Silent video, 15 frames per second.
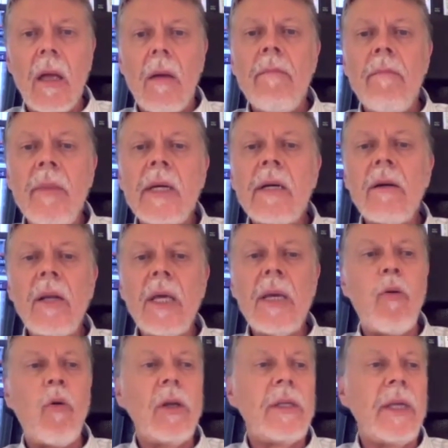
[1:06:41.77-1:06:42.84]
merely
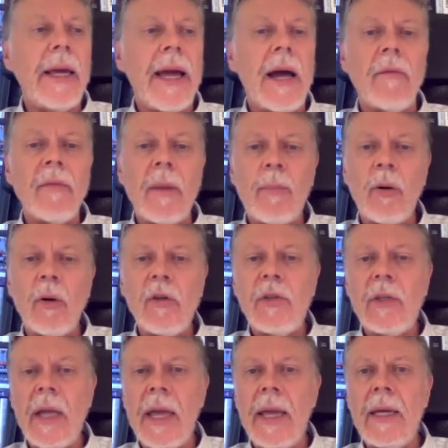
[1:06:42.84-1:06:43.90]
pointing out that
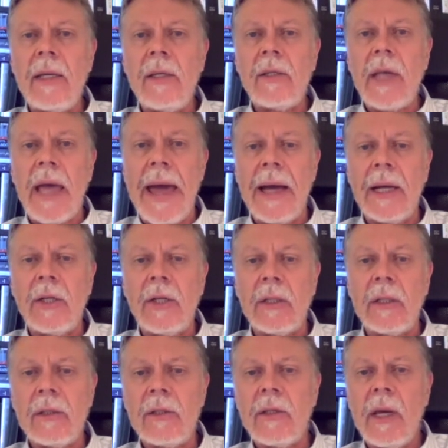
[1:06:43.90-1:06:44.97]
person A's
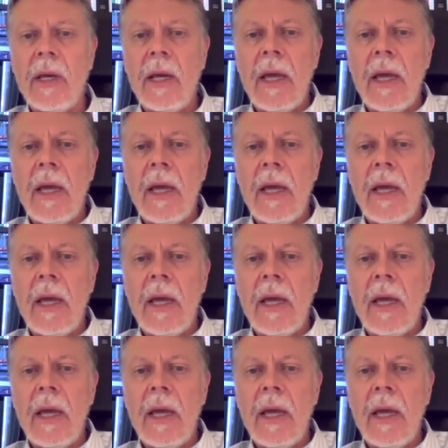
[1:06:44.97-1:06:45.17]
actions